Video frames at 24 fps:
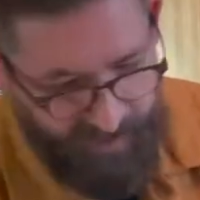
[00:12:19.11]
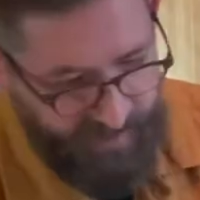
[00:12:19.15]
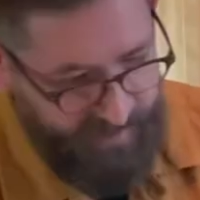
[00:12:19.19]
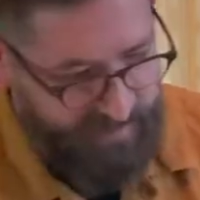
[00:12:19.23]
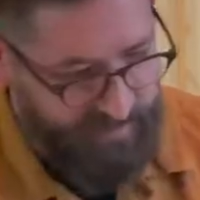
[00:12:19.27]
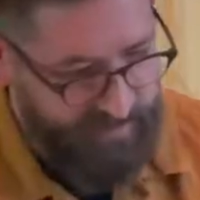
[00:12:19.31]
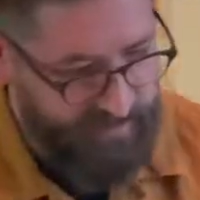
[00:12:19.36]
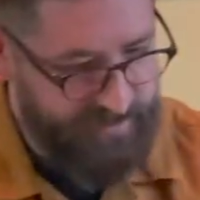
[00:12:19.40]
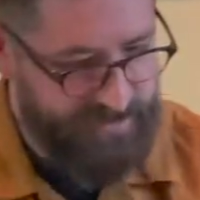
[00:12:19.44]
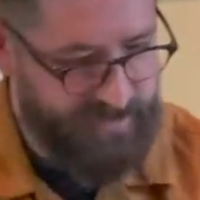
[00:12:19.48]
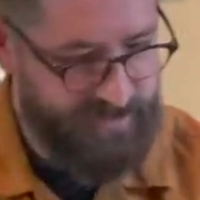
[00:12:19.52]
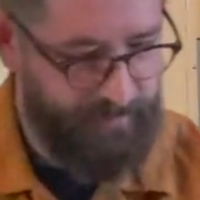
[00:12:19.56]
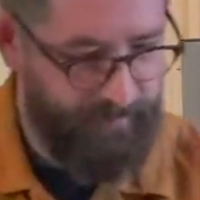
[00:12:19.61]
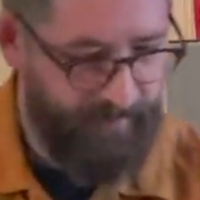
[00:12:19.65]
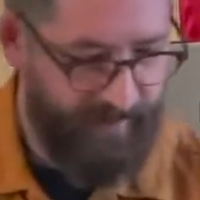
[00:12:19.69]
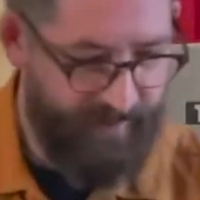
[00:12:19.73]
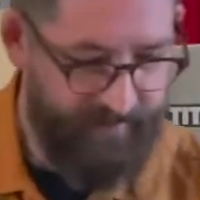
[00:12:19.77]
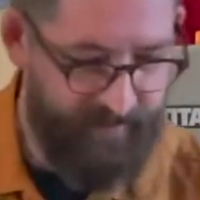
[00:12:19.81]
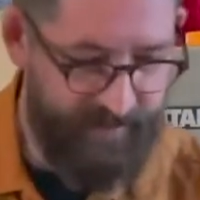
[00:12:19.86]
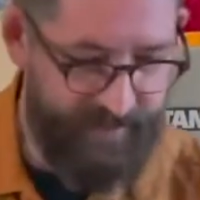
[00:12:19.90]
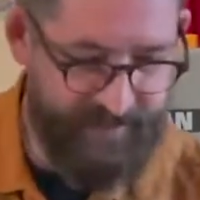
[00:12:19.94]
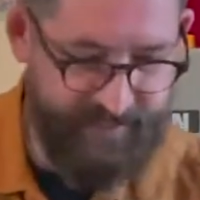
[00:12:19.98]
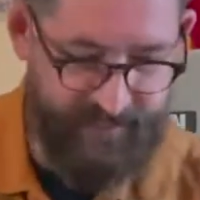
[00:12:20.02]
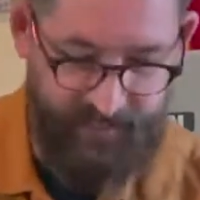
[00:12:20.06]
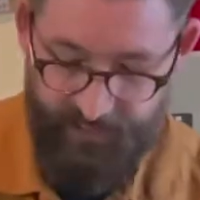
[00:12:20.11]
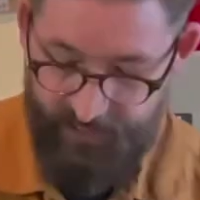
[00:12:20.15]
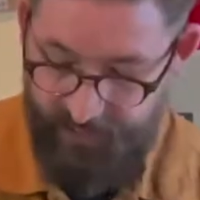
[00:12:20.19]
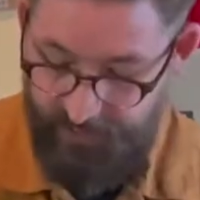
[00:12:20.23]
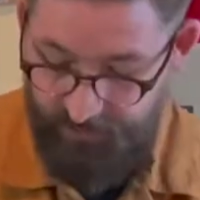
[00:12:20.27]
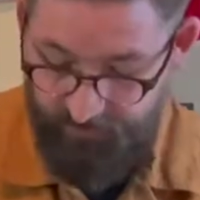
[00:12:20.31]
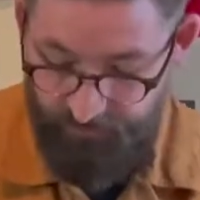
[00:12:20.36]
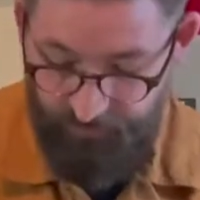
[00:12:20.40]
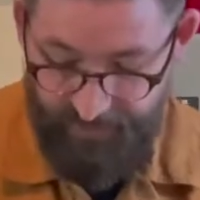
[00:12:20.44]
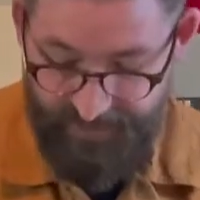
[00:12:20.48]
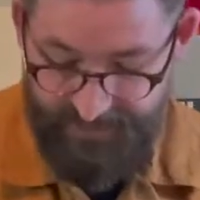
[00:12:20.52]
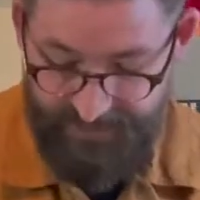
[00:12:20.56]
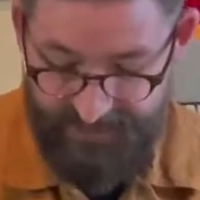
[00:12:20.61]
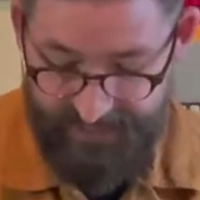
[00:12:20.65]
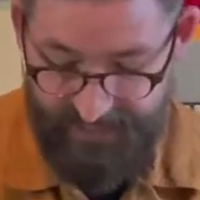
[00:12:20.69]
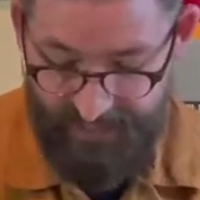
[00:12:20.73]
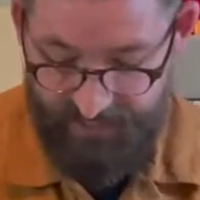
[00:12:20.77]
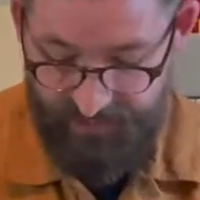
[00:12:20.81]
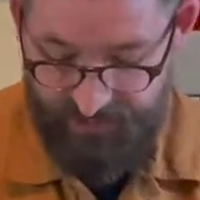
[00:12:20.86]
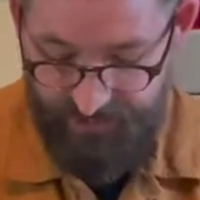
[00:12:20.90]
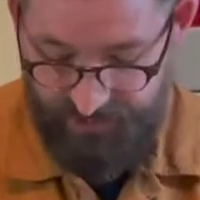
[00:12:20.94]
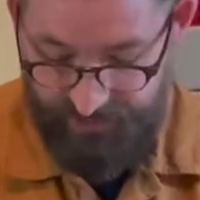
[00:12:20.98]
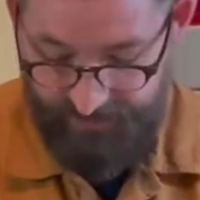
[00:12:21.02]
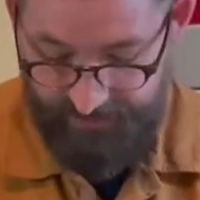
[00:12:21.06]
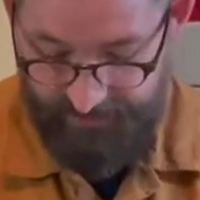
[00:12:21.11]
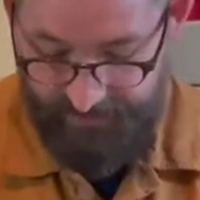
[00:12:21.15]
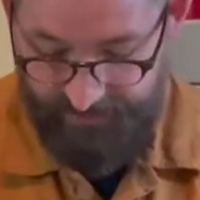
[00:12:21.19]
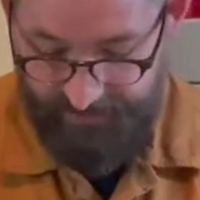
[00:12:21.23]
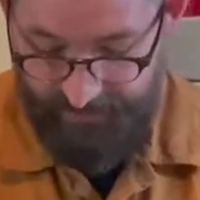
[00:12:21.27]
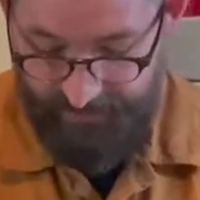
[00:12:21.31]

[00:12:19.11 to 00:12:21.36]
I used to paint the entire grey section